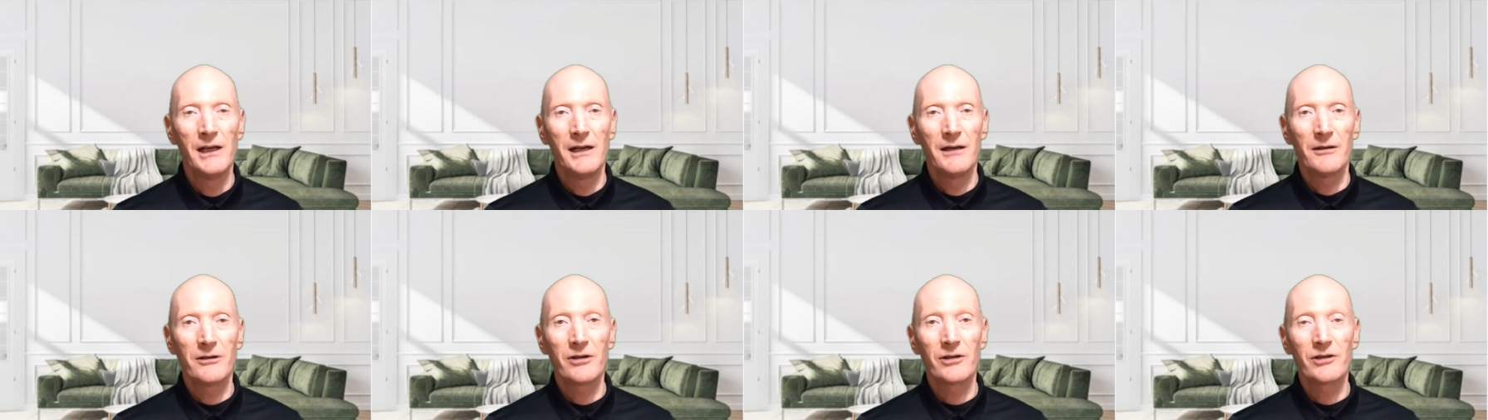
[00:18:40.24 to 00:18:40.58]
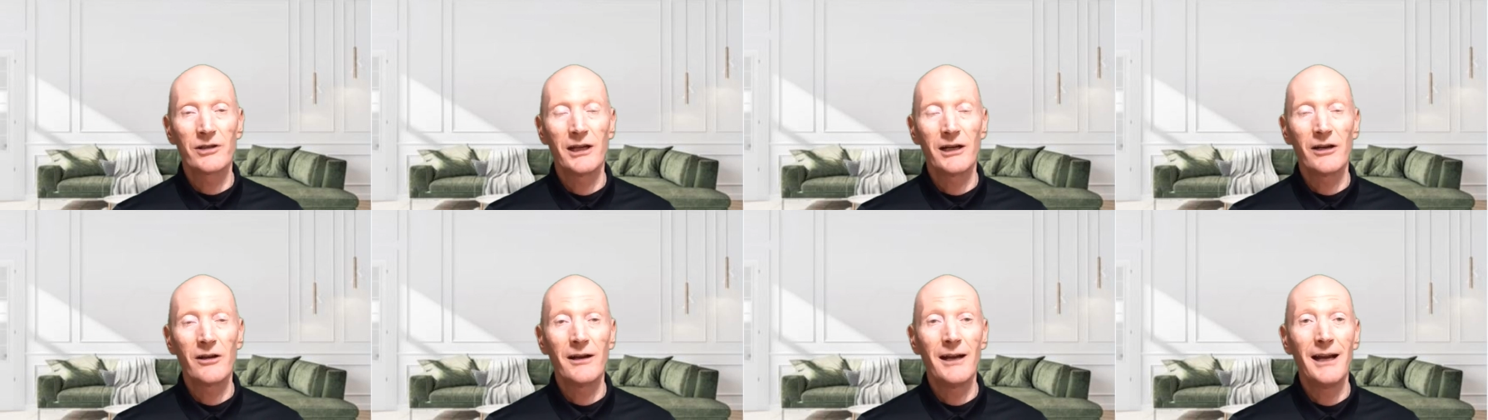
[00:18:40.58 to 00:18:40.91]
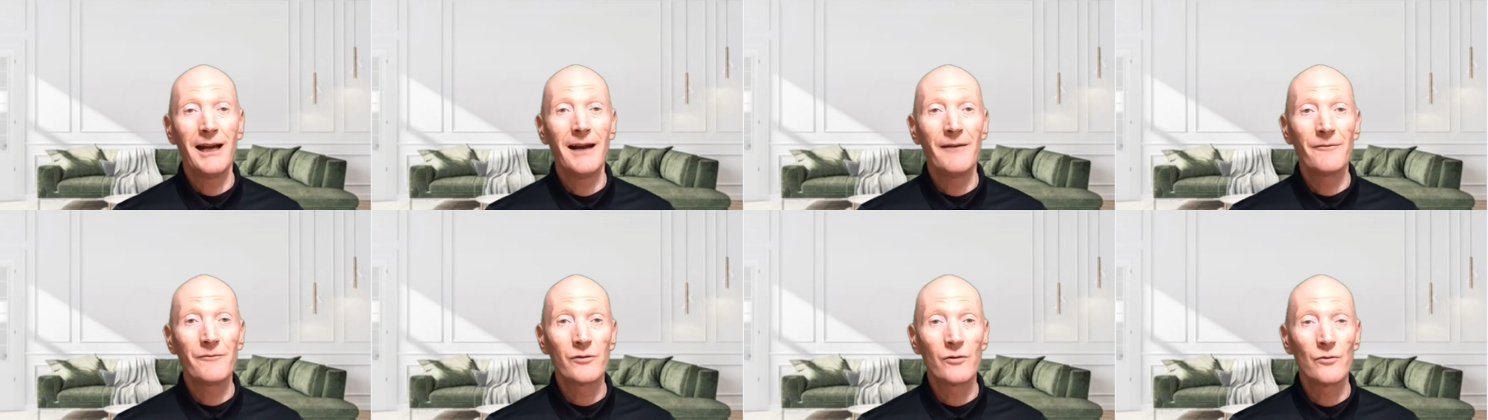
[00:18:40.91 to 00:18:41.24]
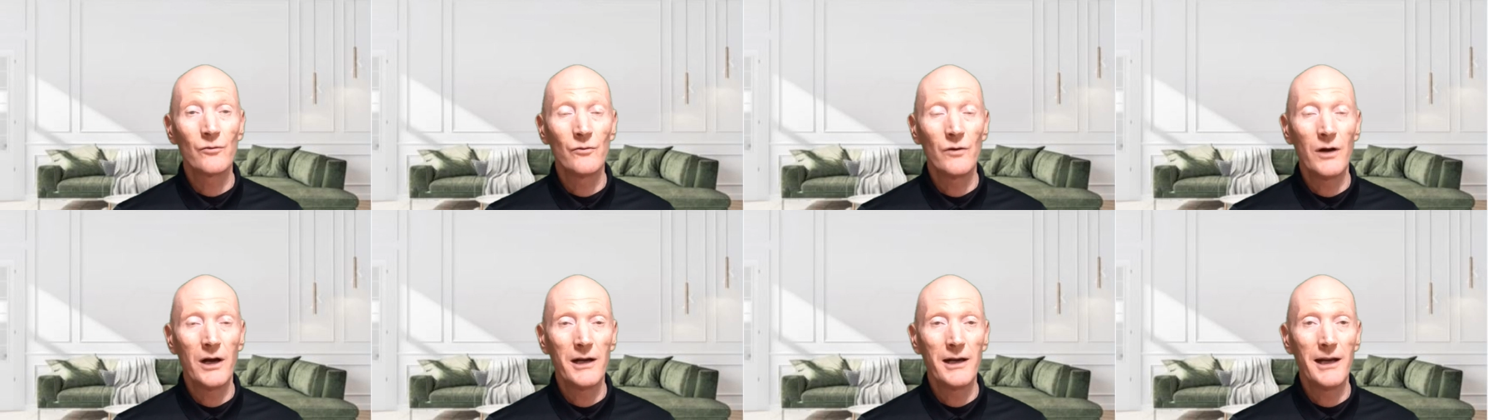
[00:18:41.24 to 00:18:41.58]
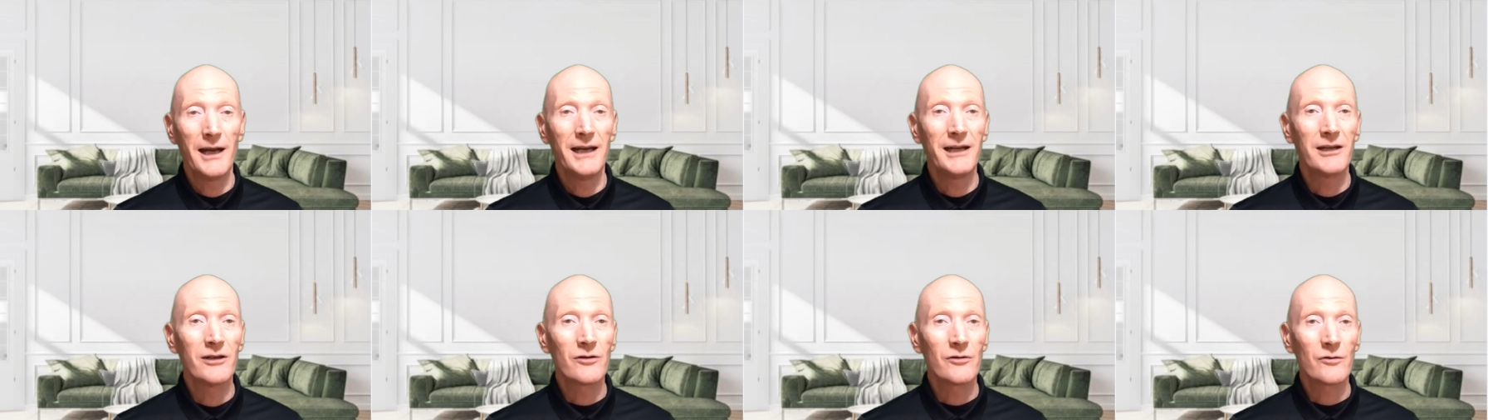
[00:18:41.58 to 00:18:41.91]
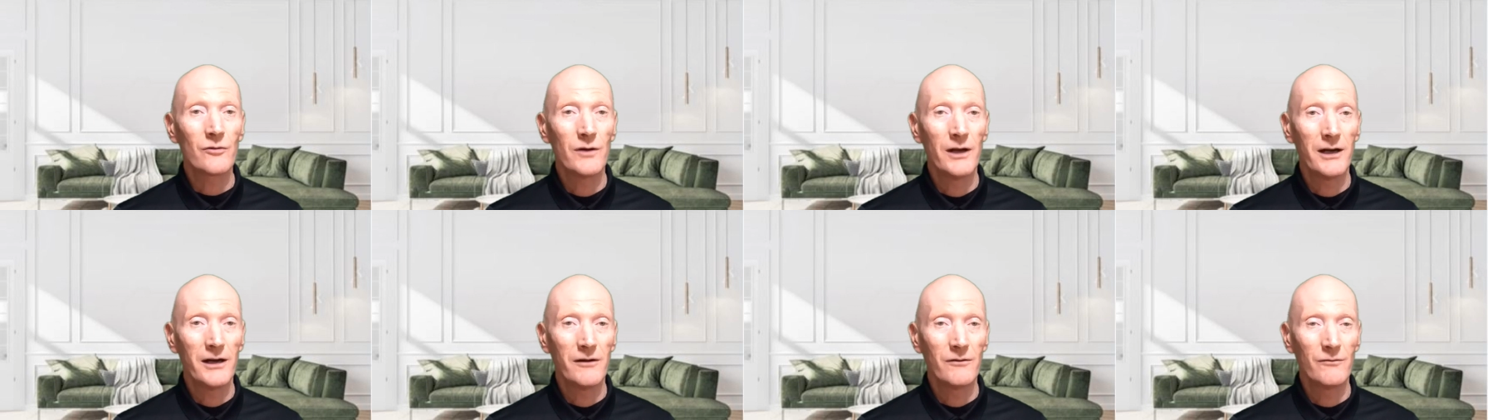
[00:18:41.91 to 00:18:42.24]
because they're going to have to run a
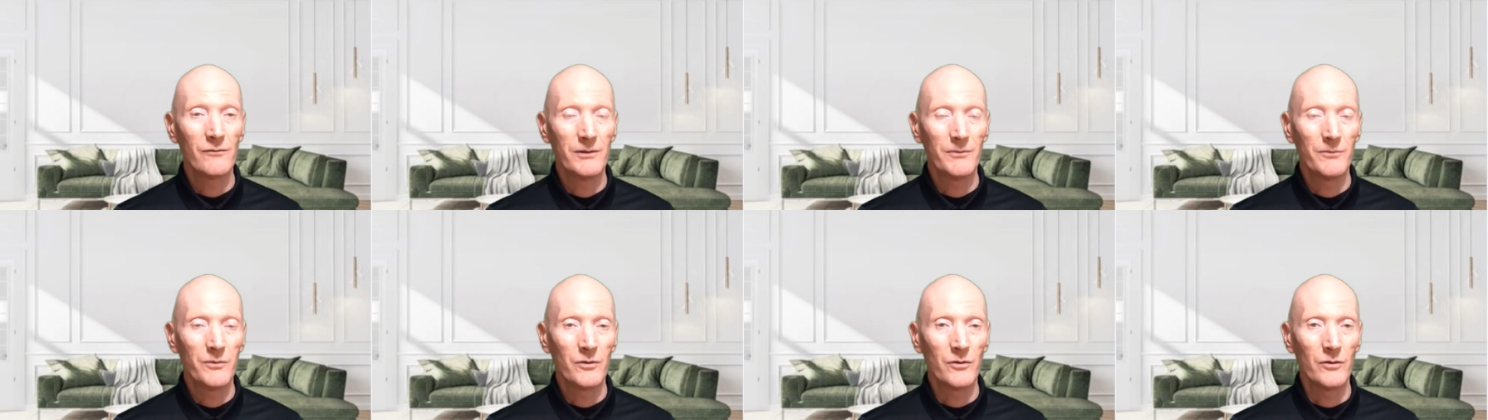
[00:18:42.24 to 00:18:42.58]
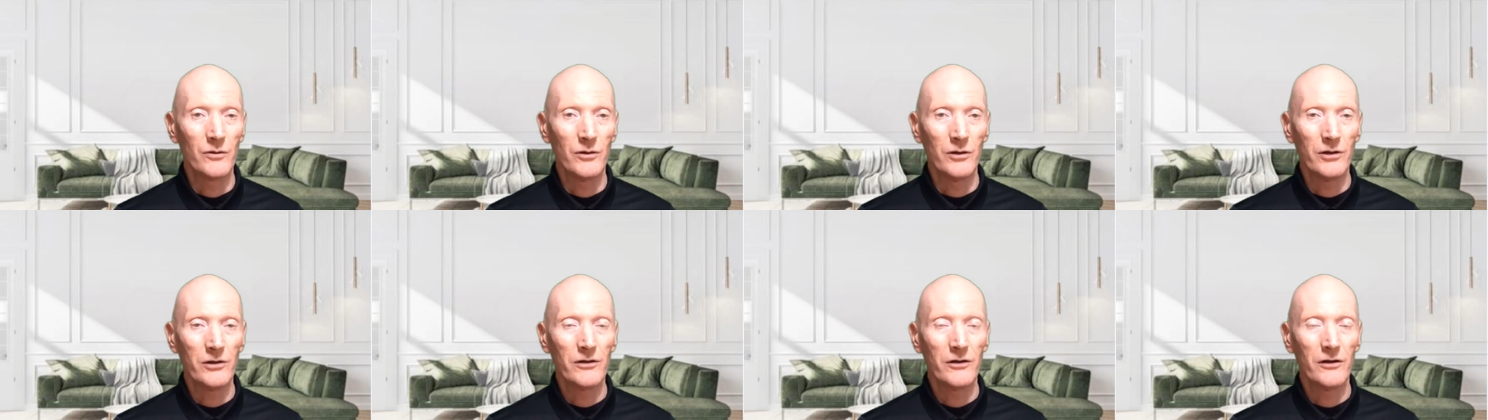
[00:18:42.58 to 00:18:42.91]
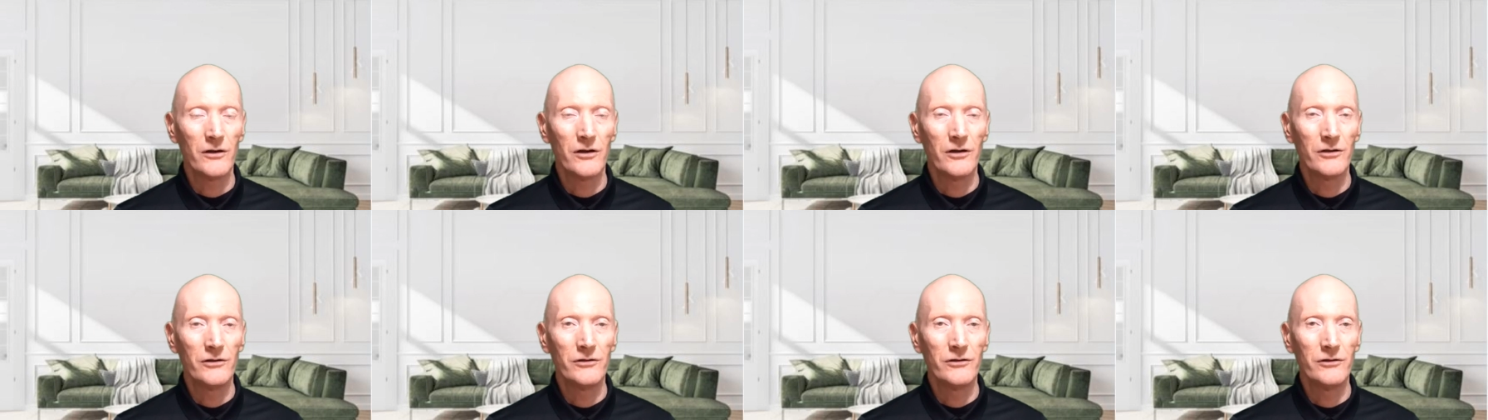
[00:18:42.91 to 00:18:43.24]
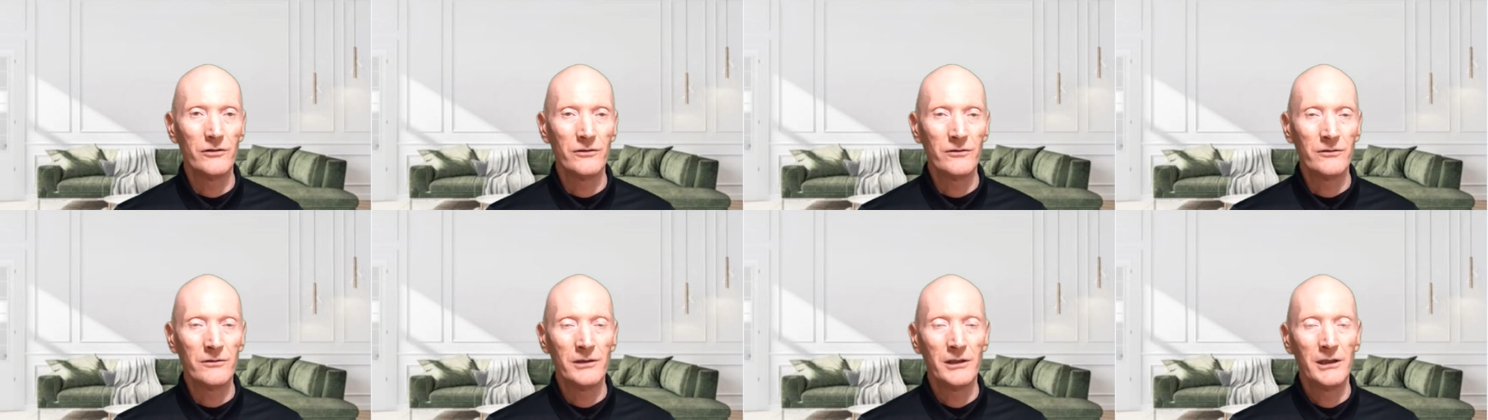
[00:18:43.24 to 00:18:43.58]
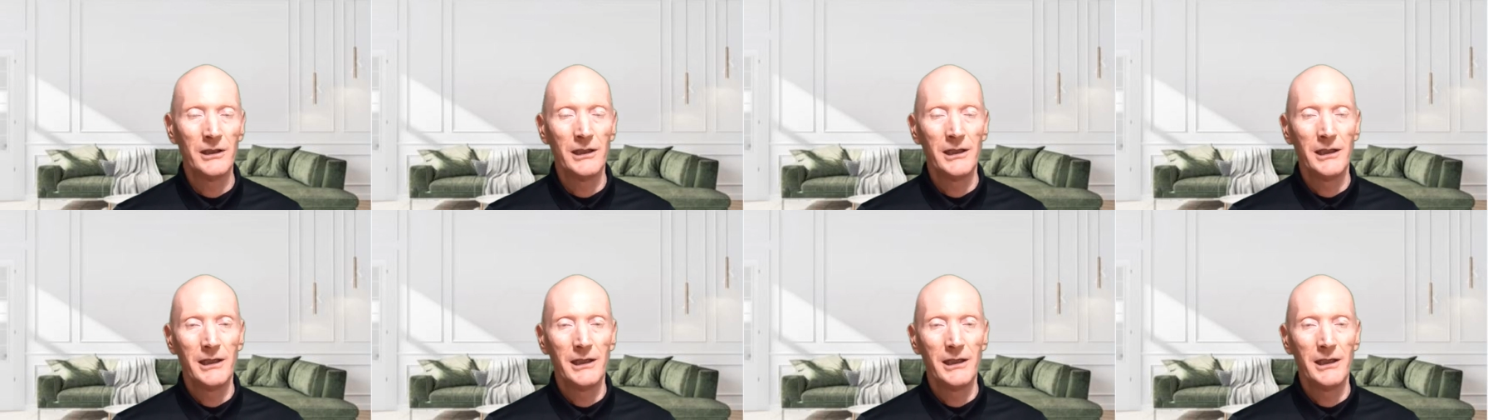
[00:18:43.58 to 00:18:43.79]
credit report on you.